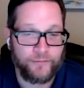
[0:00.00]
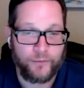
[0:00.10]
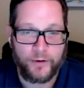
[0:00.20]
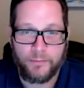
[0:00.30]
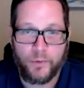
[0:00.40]

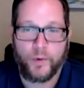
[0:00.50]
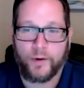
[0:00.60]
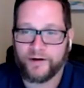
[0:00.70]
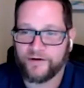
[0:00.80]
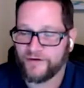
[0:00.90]
for more
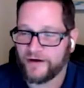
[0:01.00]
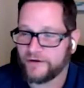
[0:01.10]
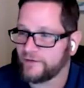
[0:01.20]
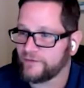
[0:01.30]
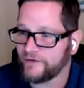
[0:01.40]

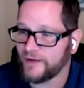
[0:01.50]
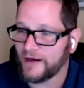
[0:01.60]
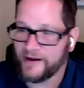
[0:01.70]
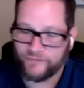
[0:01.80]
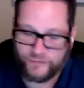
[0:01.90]
organizations in the
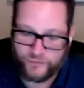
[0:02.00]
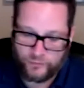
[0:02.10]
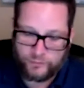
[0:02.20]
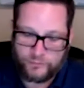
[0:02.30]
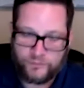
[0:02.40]
last
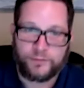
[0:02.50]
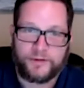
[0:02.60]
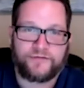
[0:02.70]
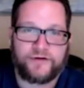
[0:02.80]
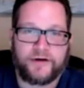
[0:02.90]
two
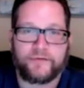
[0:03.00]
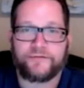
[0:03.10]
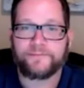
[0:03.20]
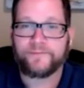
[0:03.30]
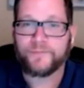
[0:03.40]
plus years.